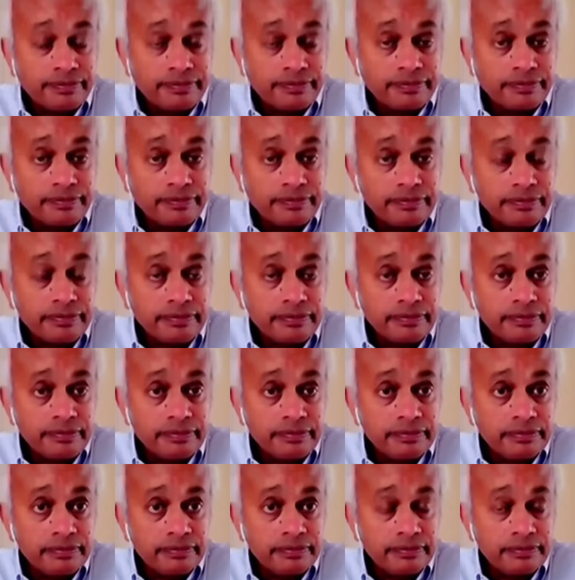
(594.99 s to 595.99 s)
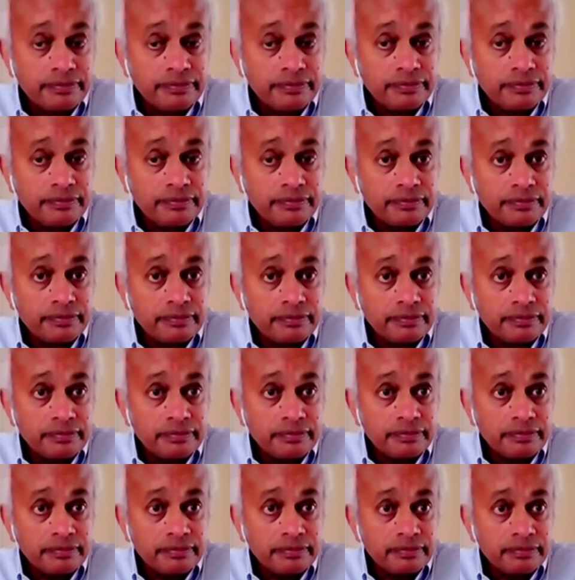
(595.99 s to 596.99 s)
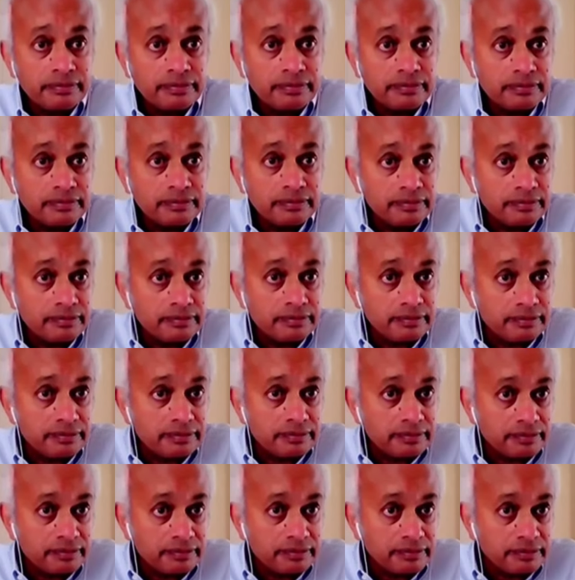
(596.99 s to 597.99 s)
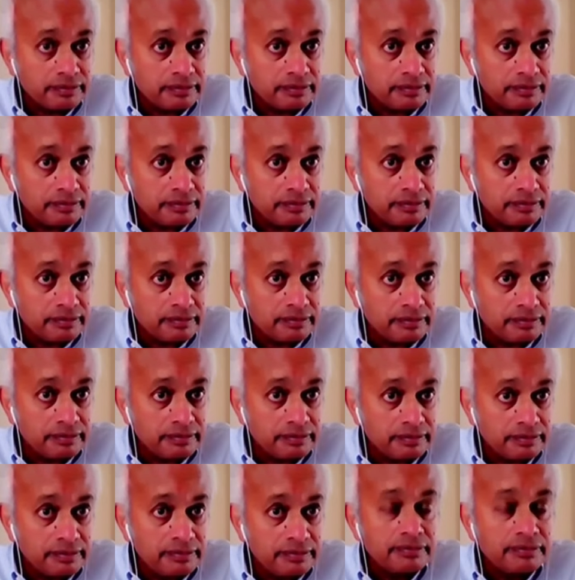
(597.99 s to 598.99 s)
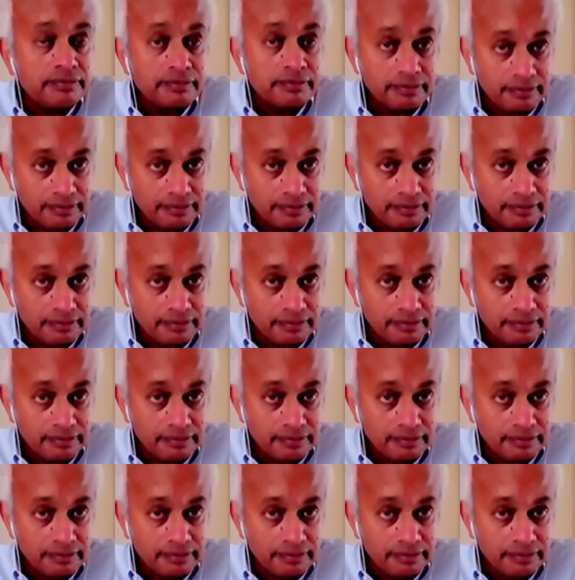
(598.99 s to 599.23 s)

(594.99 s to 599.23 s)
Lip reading: This person isn't speaking.